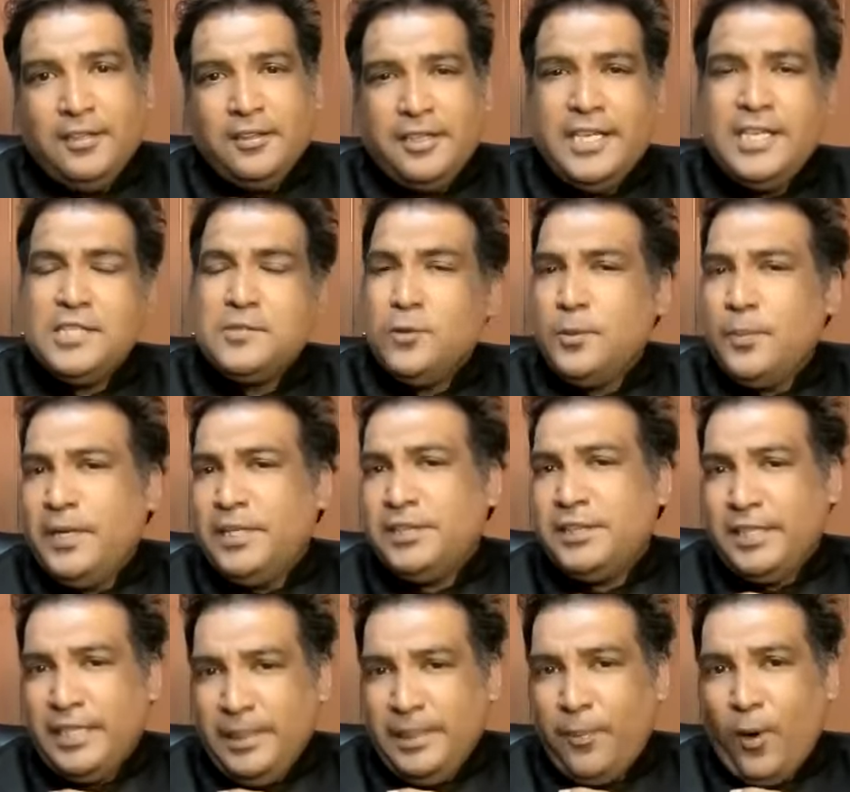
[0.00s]
these would be
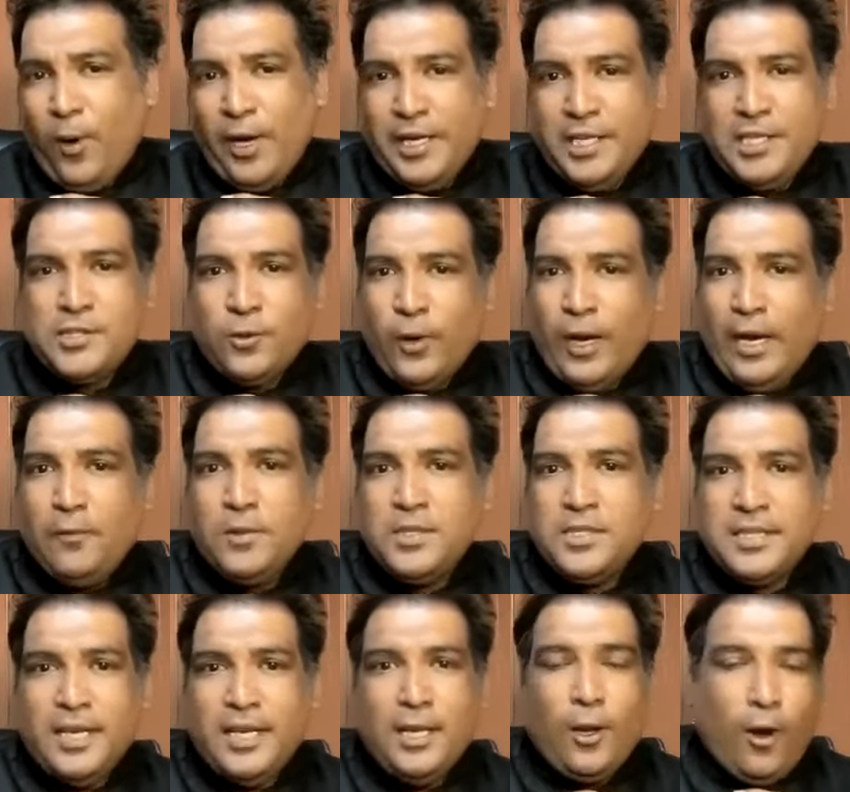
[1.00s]
3 points. So I would
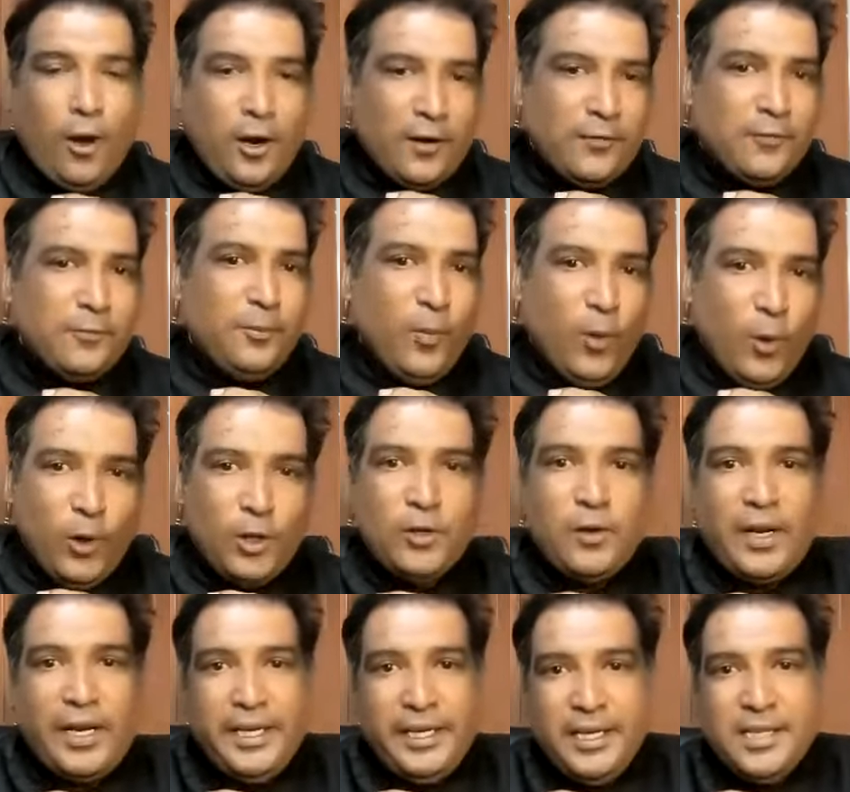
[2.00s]
say a lot of more
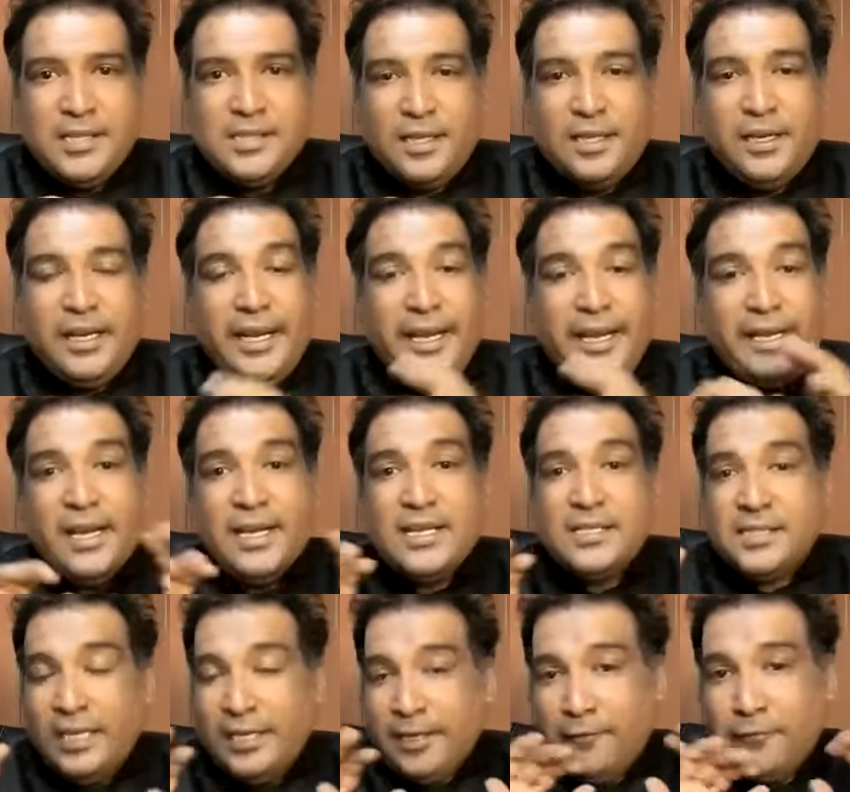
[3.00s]
trainings and areas
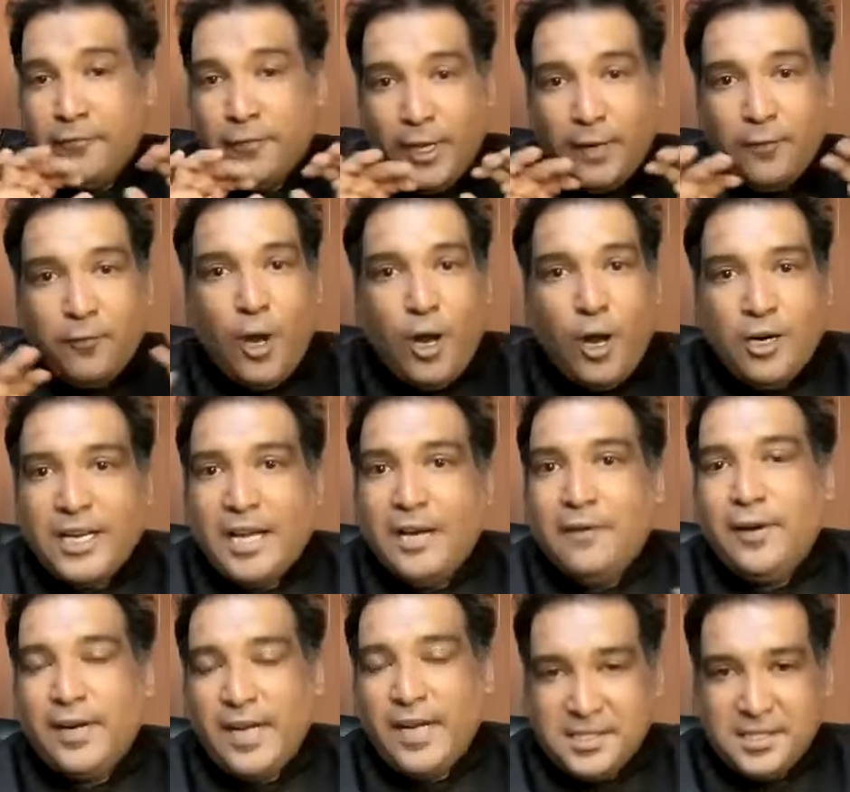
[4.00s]
that we have not
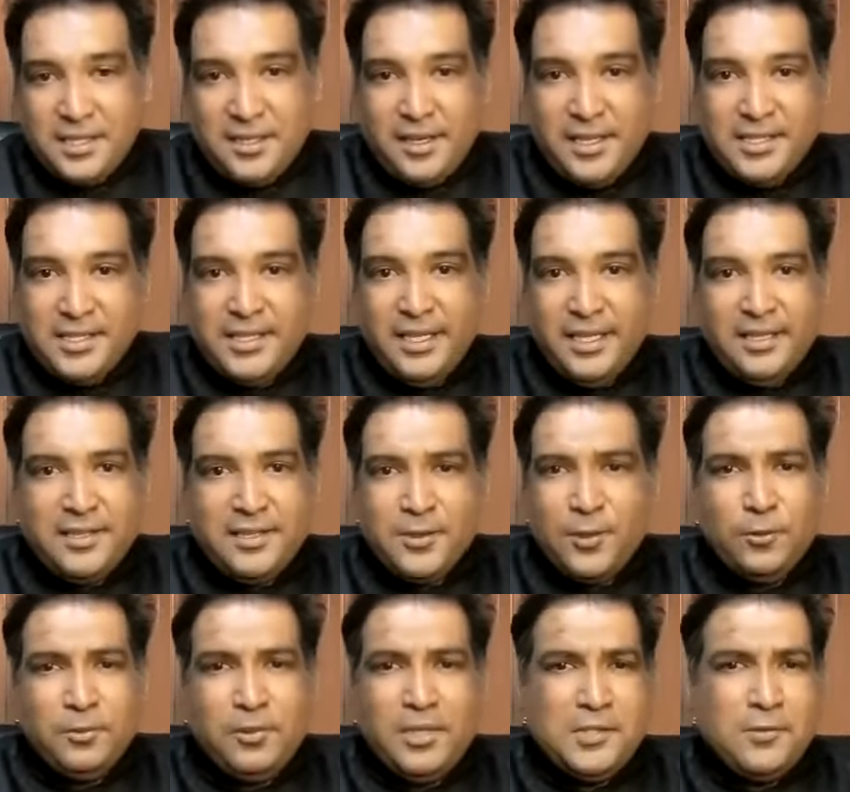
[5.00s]
covered as a district.
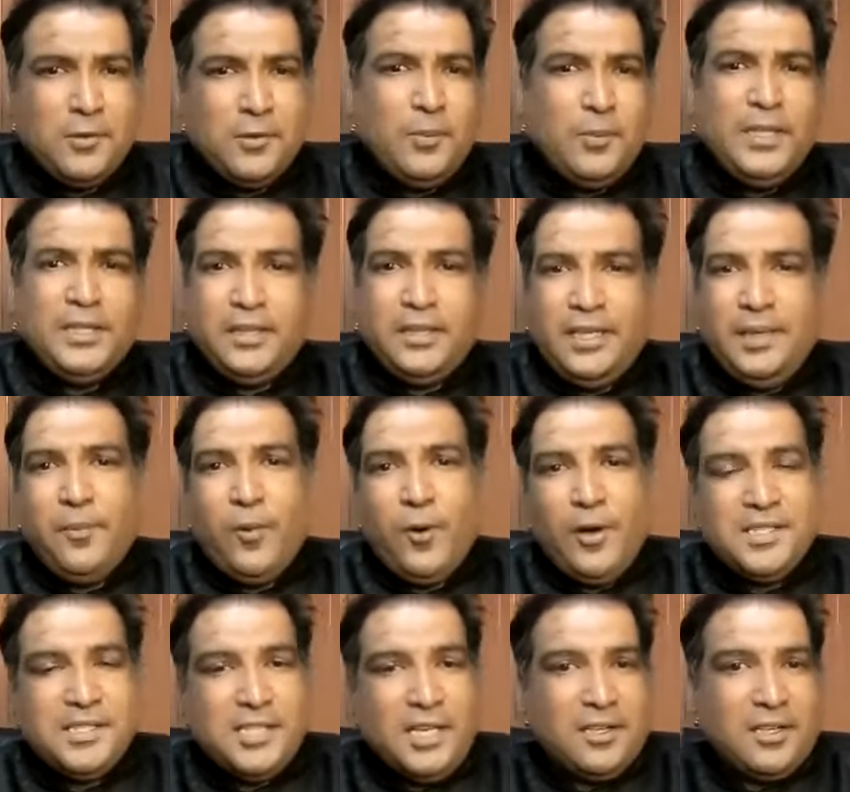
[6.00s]
So this would be 3
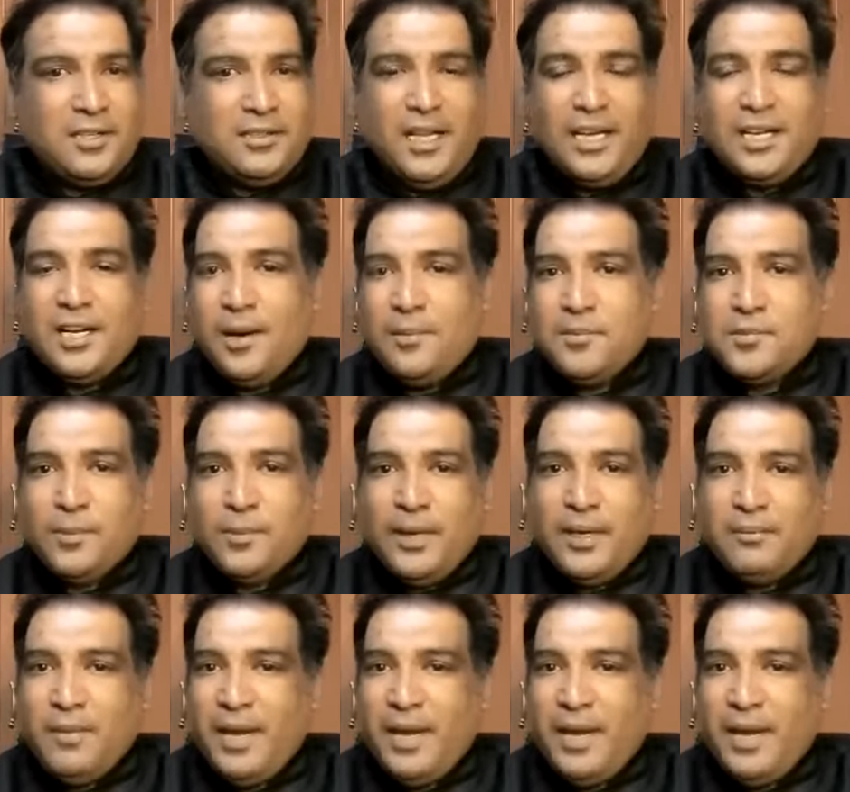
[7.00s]
points that comes to my